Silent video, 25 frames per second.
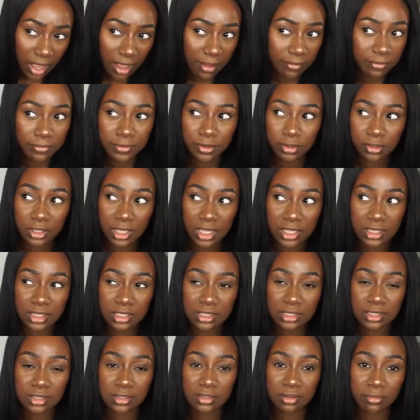I feel like
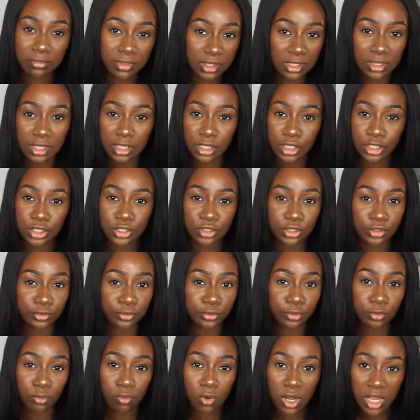this is something that you can do
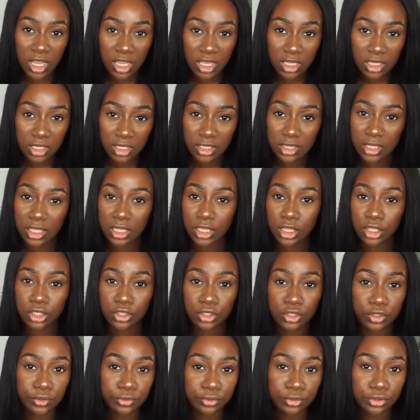for work, that you
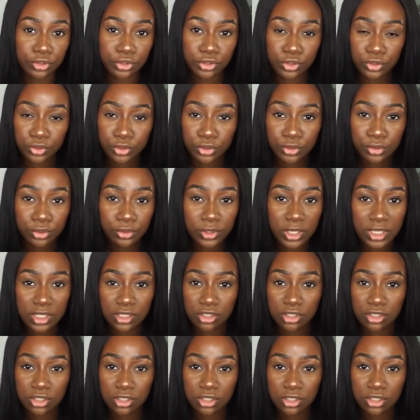can do for school.